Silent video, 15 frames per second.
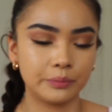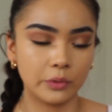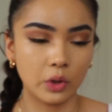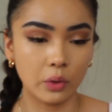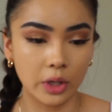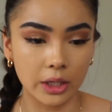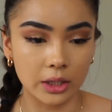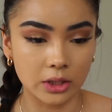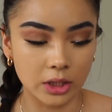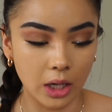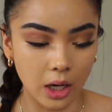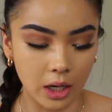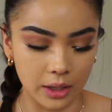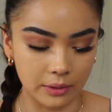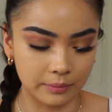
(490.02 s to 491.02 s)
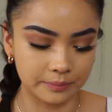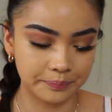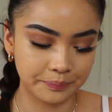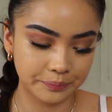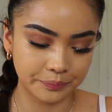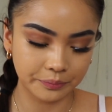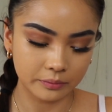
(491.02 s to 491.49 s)
You get a ton.
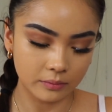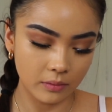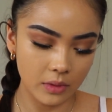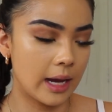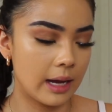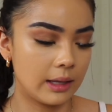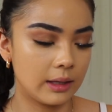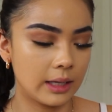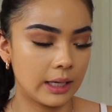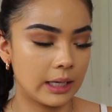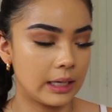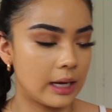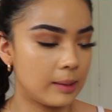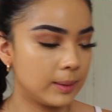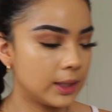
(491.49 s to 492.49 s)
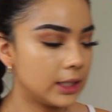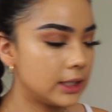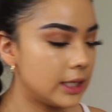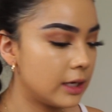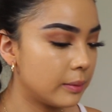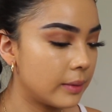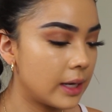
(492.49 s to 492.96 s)
And then I'm going to
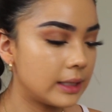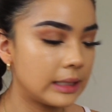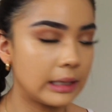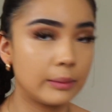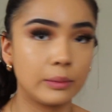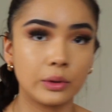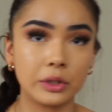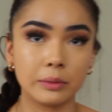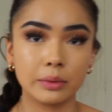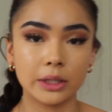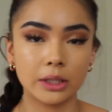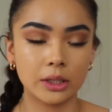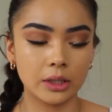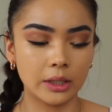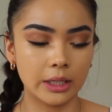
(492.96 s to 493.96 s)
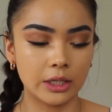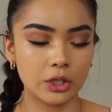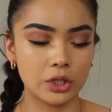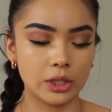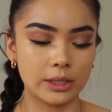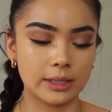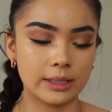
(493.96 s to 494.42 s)
take my damp beauty blender and
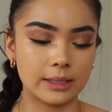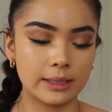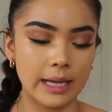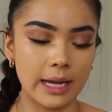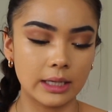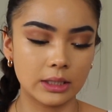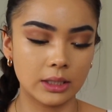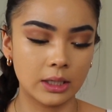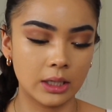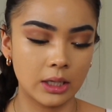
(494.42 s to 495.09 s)
just set